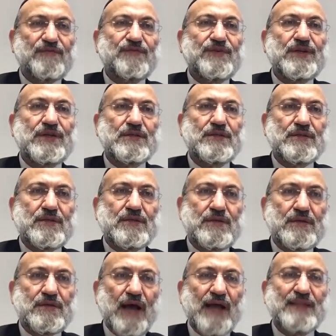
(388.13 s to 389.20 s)
freezed
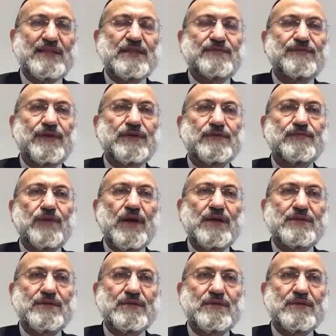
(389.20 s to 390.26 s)
and it's fresh
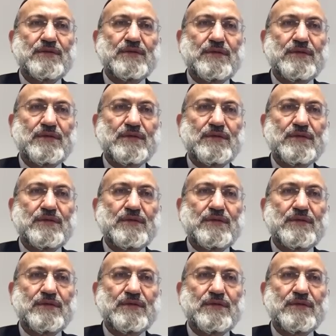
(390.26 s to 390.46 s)
voice.